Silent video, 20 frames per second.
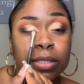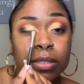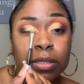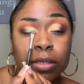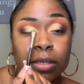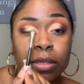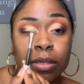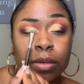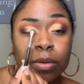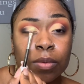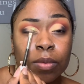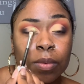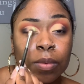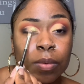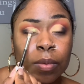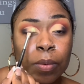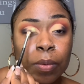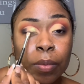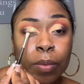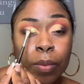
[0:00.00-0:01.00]
it
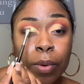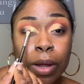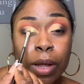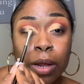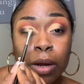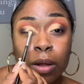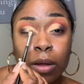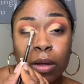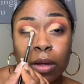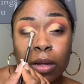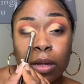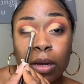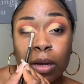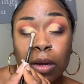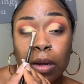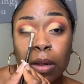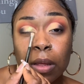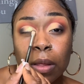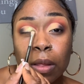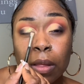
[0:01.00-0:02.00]
right on
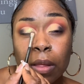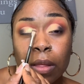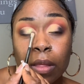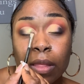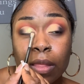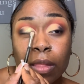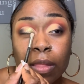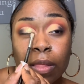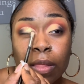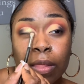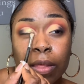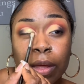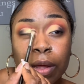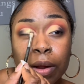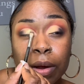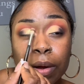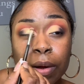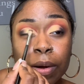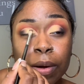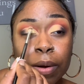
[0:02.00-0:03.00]
there.